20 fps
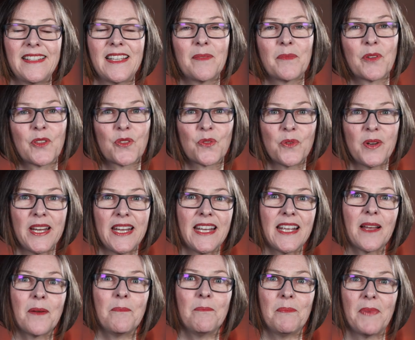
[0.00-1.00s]
Number
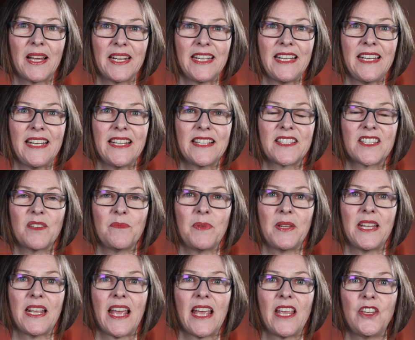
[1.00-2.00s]
three, money needs to
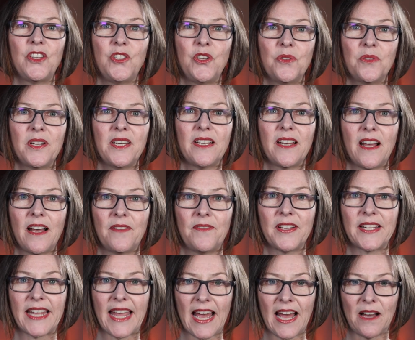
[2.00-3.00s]
be a unit of
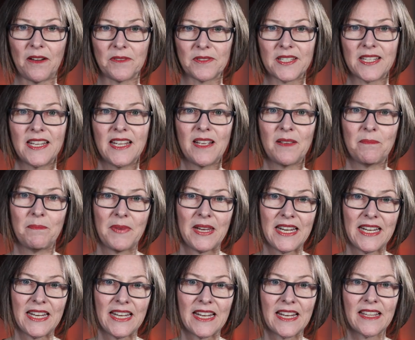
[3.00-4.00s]
account,
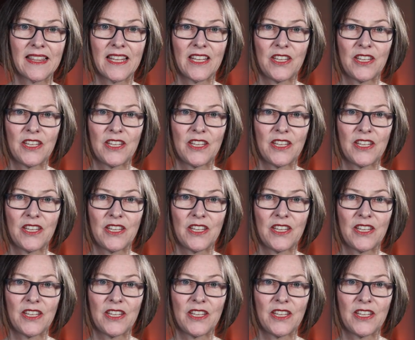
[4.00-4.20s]
meaning